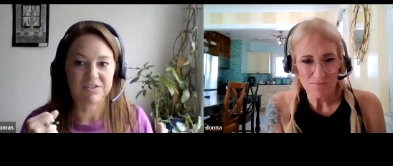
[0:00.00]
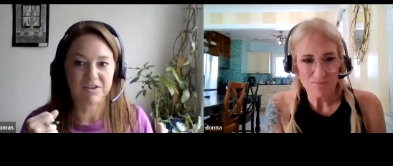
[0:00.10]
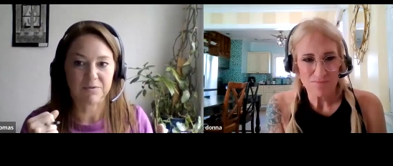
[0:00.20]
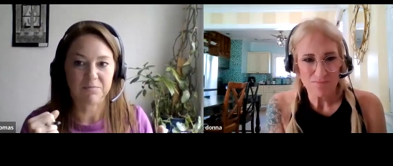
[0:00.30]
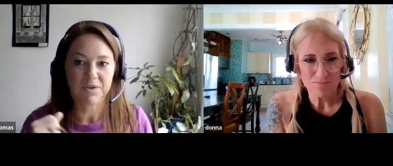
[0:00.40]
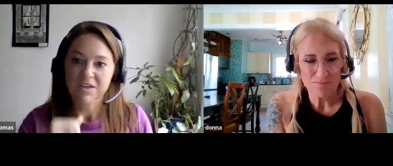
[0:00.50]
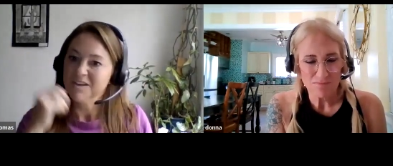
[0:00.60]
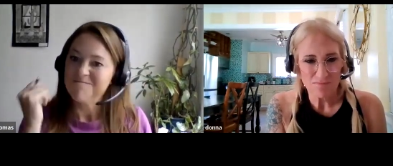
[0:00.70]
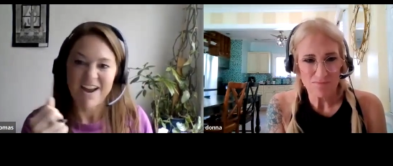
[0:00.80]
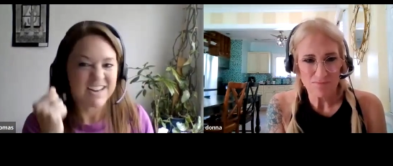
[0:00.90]
Speaker 1: system
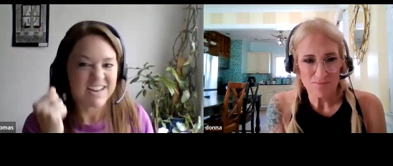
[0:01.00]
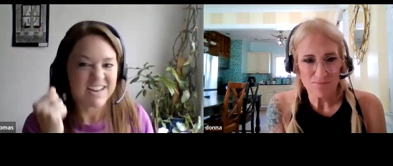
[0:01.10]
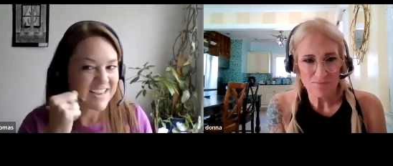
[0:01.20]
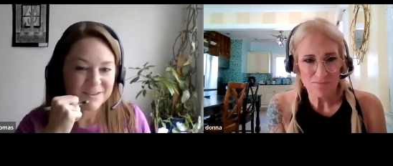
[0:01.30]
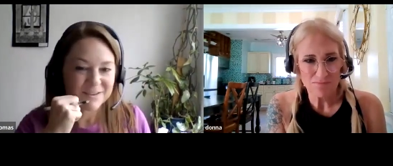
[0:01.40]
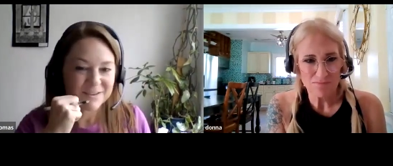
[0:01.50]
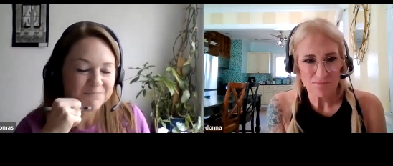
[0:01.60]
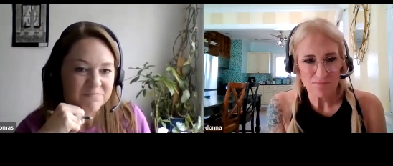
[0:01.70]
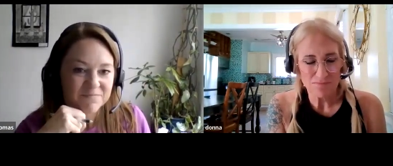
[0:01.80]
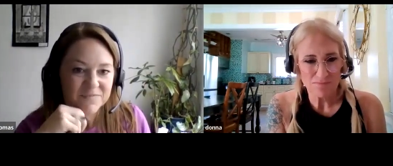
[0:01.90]

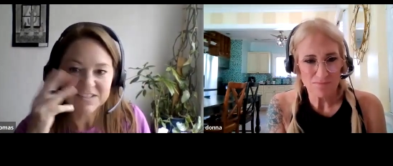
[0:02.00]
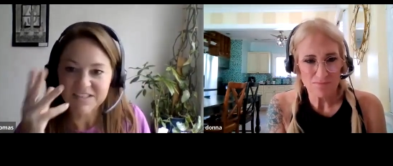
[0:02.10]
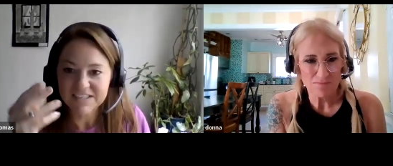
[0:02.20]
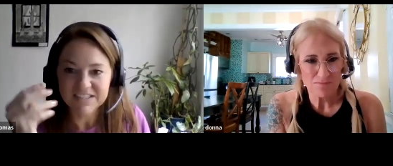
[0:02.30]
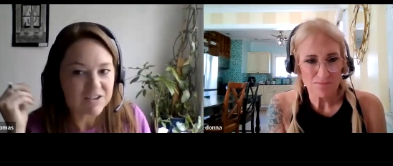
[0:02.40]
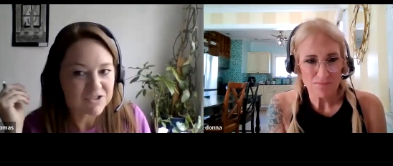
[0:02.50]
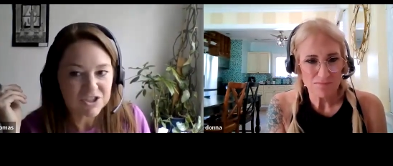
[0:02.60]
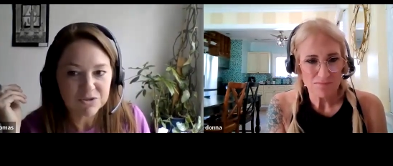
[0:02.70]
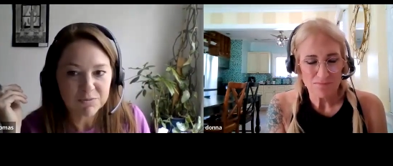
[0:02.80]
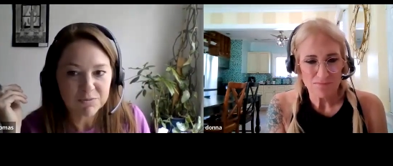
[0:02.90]
Anything that sticks
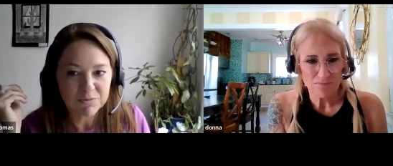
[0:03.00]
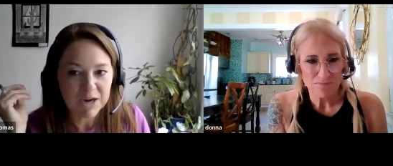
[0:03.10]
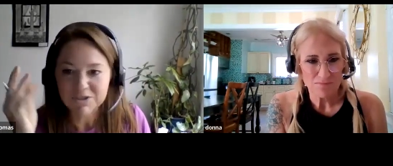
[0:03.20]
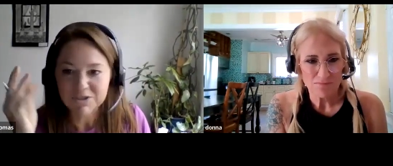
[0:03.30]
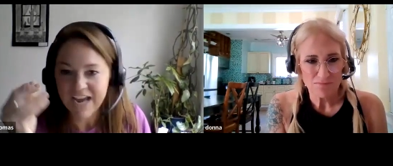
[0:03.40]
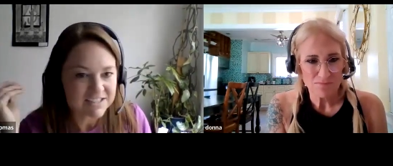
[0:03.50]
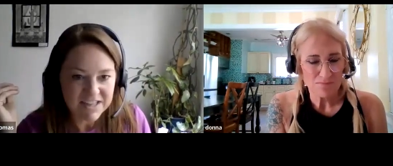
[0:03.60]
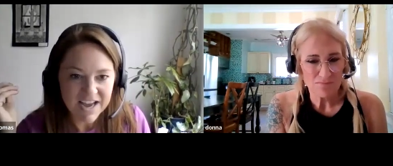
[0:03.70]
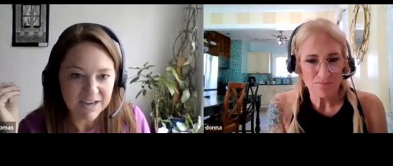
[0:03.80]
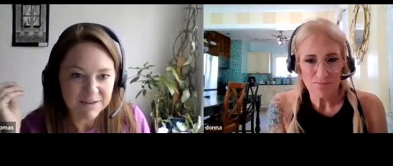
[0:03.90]
out to you, mom, or to
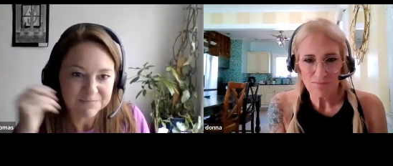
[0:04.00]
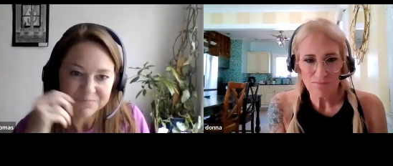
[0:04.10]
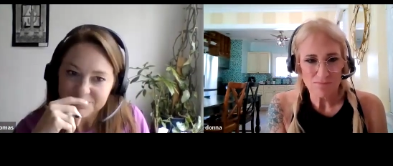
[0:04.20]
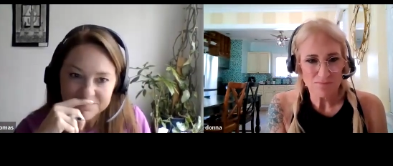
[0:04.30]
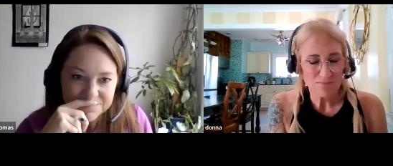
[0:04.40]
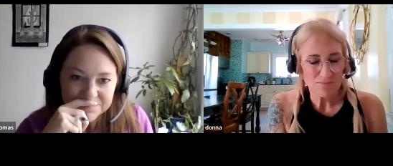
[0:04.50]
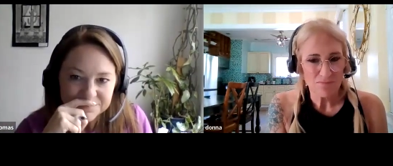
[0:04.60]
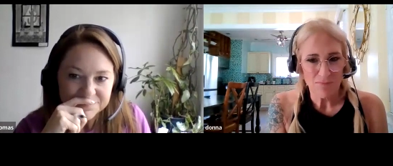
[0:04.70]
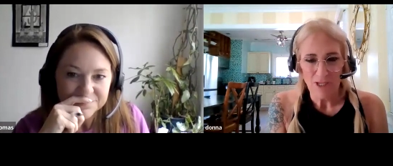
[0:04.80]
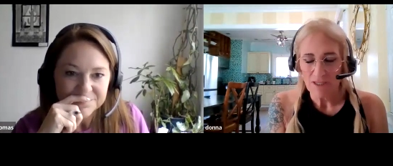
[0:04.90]
add to that?
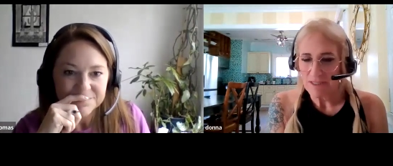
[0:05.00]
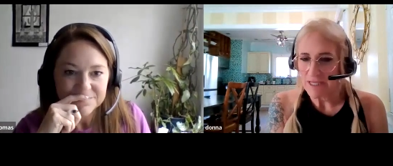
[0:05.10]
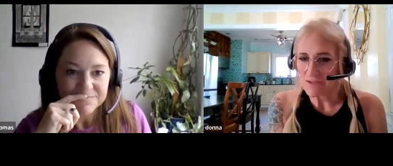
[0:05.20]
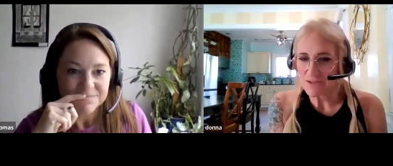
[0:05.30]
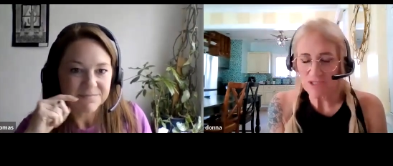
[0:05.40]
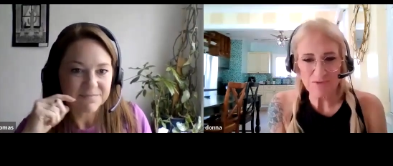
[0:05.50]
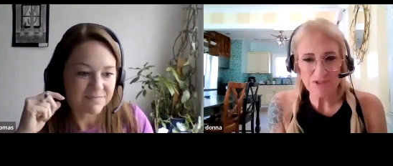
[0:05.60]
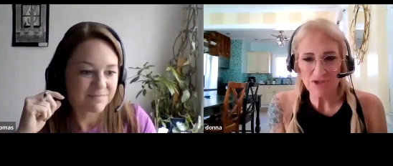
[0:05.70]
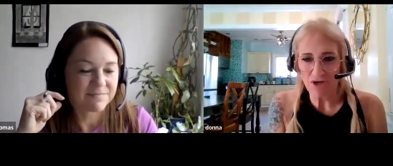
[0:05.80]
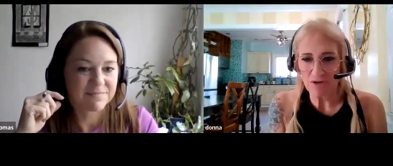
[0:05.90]
Speaker 2: Yeah, as, as we
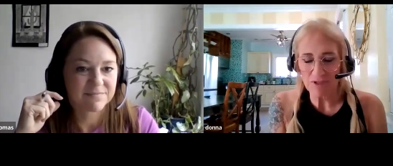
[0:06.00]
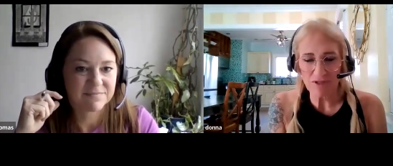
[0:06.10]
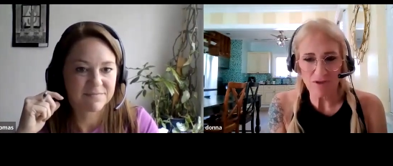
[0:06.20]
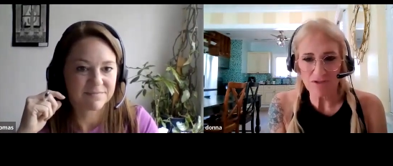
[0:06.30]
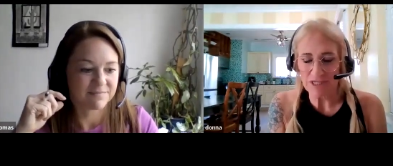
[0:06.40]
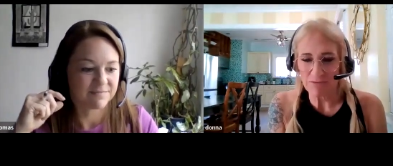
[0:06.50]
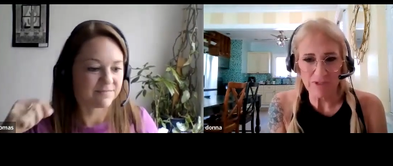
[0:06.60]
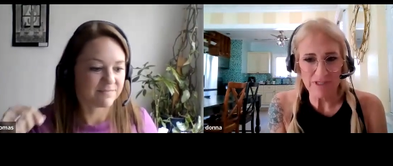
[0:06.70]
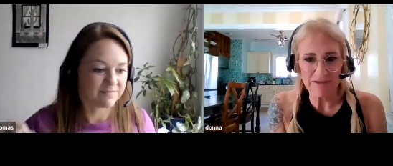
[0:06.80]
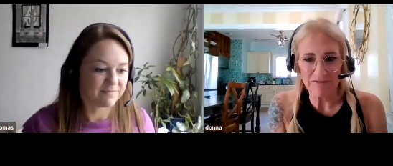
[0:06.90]
draw to a close, I
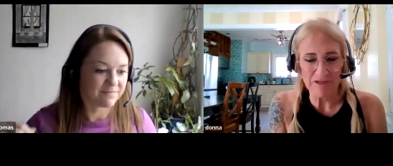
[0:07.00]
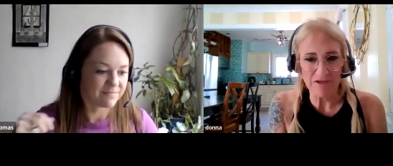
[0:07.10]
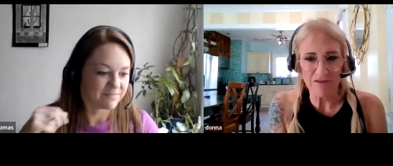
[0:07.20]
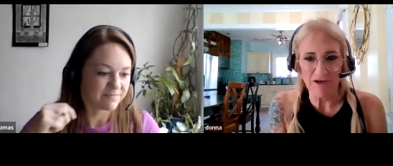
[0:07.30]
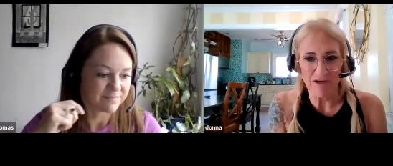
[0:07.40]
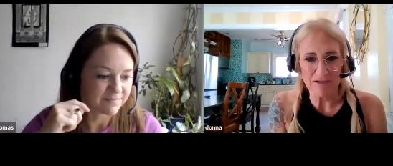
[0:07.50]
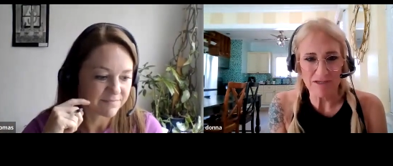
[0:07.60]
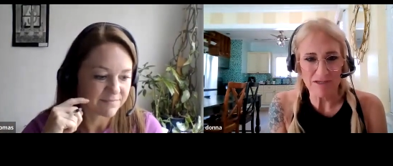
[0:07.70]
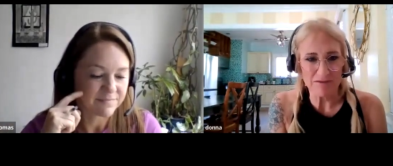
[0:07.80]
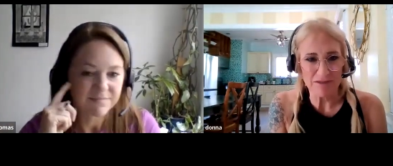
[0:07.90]
really feel the
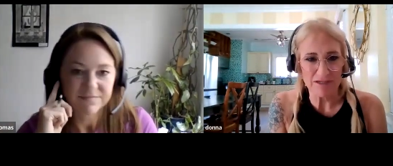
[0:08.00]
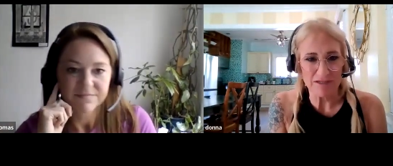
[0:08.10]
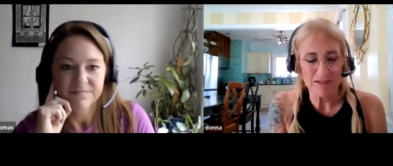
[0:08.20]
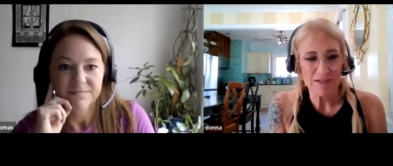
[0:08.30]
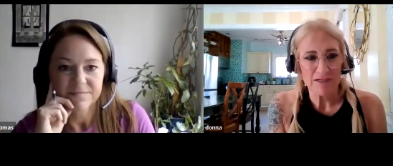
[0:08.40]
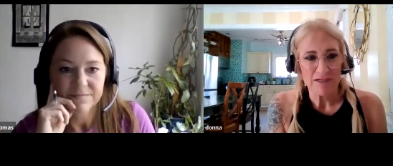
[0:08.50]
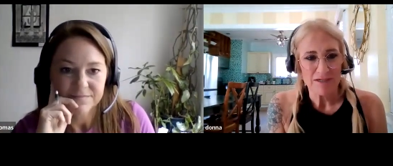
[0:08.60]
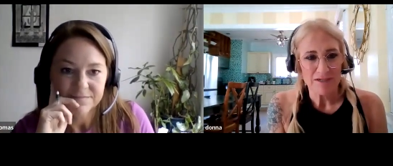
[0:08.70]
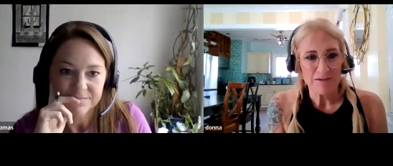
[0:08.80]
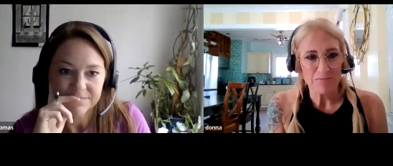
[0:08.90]
the
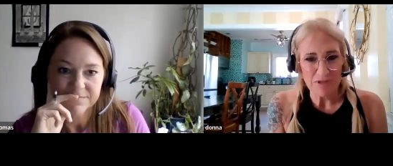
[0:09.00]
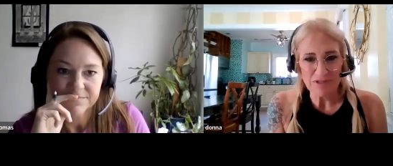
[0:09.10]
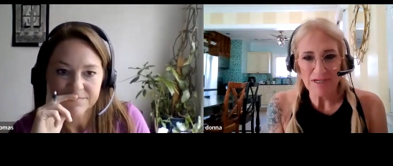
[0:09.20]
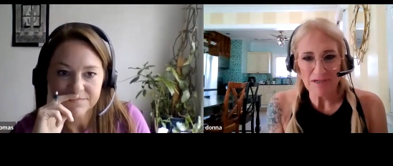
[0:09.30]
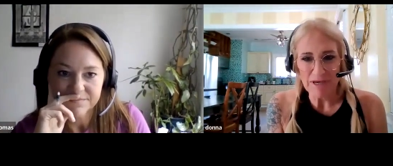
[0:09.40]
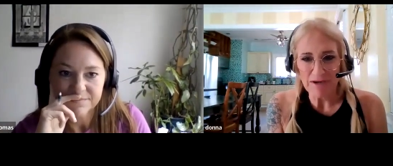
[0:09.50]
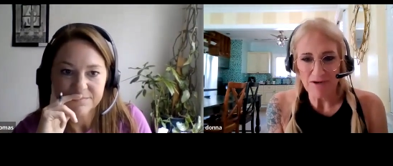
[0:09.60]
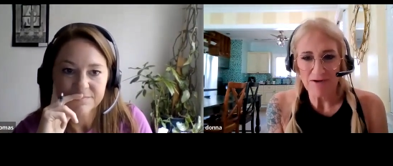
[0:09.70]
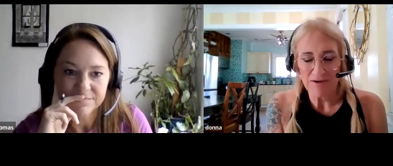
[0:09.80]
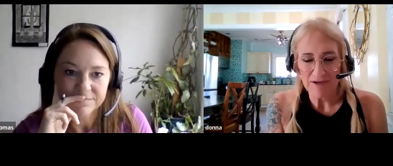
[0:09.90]
building a
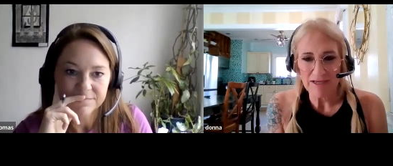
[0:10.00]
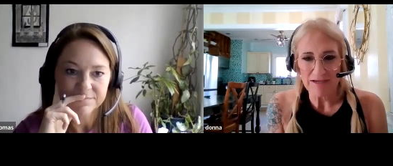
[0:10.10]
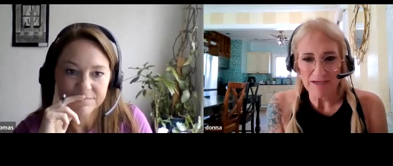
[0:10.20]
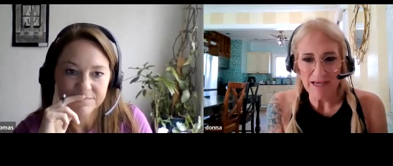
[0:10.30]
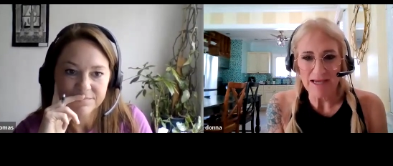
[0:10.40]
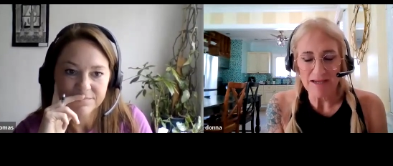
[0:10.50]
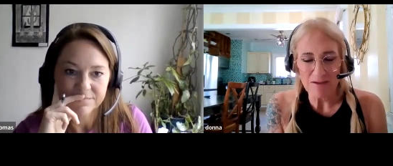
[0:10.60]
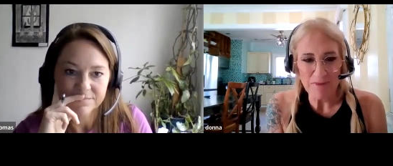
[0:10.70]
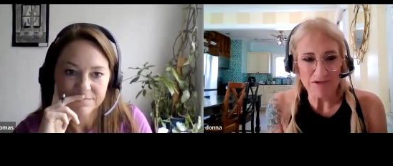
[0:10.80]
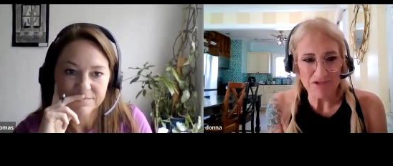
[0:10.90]
better and, and gaining
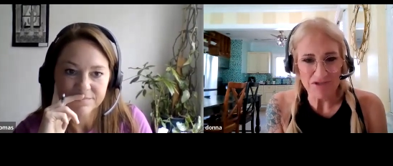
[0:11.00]
a better